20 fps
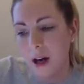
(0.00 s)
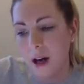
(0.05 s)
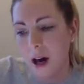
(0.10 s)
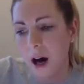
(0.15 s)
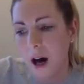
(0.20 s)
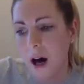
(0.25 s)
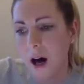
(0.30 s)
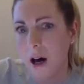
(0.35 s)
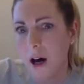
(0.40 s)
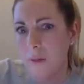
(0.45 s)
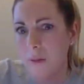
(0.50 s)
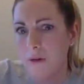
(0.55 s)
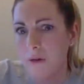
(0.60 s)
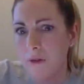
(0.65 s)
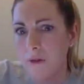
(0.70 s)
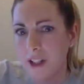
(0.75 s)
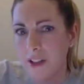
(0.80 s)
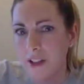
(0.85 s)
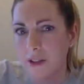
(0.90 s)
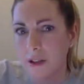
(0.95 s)
"I am
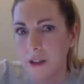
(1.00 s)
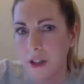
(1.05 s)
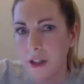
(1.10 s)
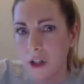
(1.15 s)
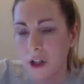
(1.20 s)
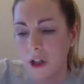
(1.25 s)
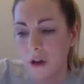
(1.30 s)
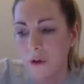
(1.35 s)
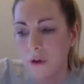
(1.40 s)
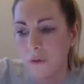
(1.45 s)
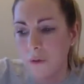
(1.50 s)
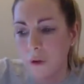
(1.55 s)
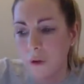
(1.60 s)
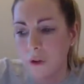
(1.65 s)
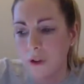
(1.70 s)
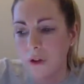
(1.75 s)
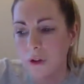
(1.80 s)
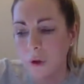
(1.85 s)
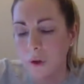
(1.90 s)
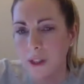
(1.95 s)
arresting you for
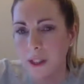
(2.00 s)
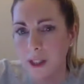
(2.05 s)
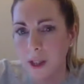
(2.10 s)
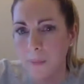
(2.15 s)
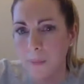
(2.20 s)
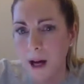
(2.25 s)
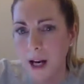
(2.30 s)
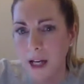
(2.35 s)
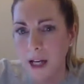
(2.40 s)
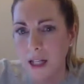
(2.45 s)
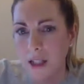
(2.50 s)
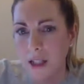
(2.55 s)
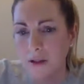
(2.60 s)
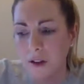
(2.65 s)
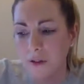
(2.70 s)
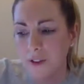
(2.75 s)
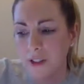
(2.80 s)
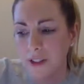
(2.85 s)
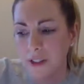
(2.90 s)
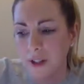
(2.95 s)
assaulting a police
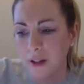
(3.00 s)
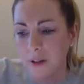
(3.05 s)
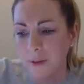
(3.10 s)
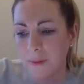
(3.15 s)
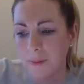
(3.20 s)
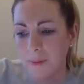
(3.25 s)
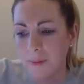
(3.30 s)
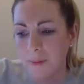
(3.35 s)
officer."